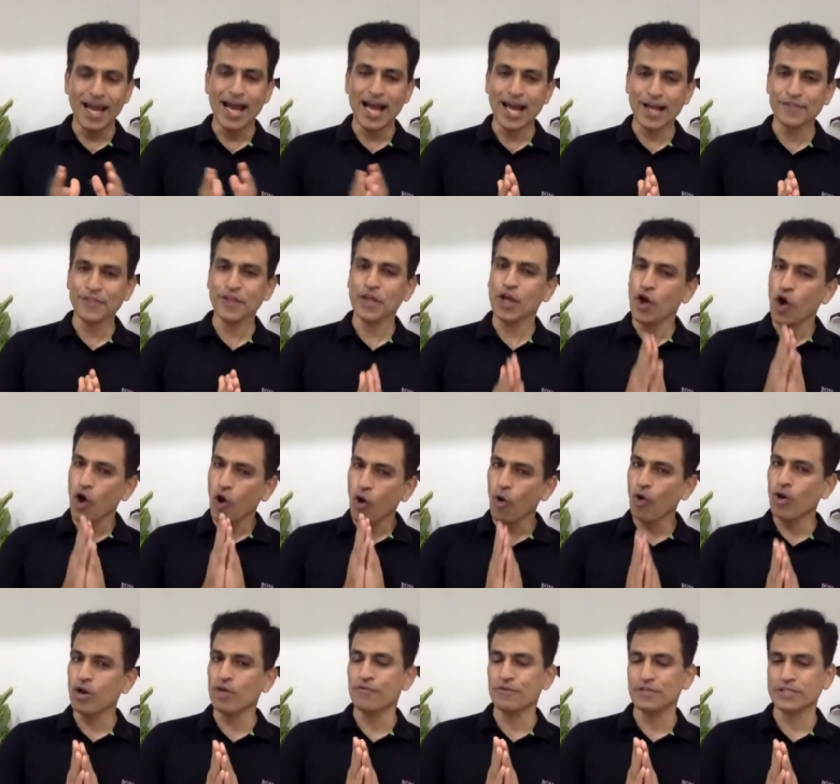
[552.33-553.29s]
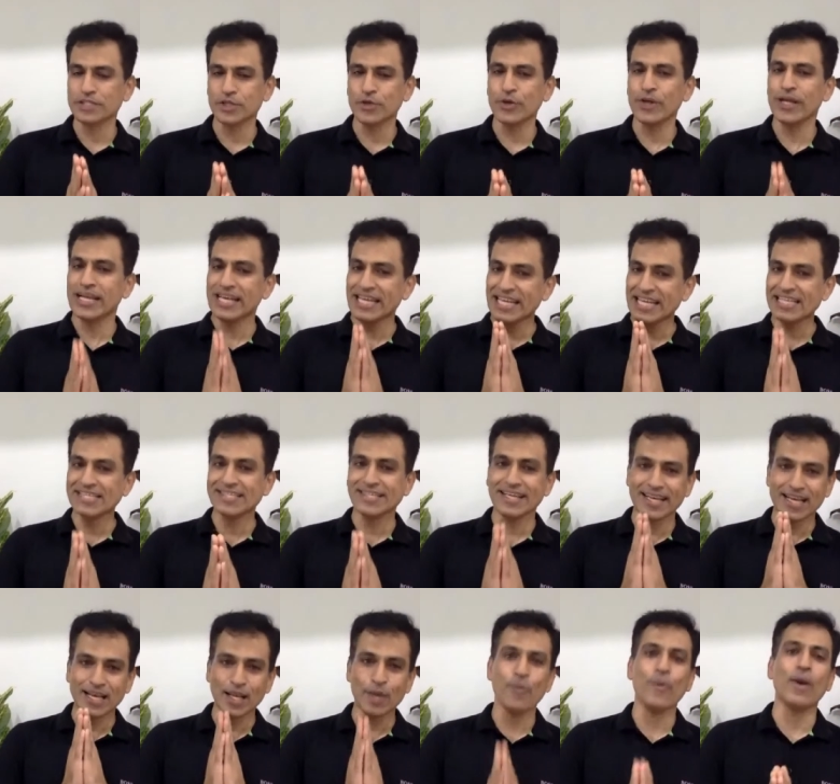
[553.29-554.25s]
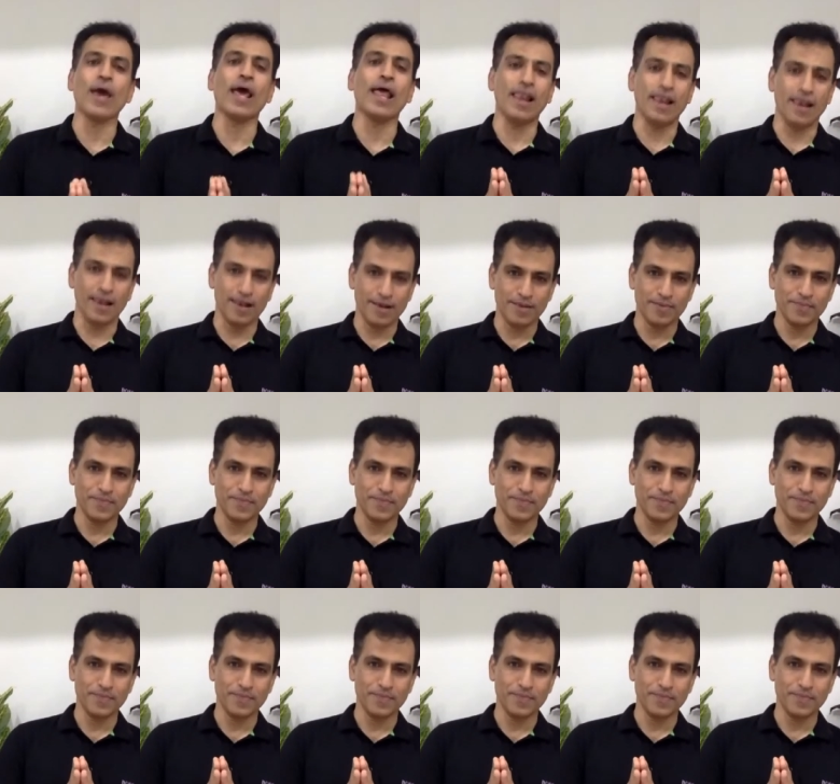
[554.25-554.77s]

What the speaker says: I think all of us are doing decently well.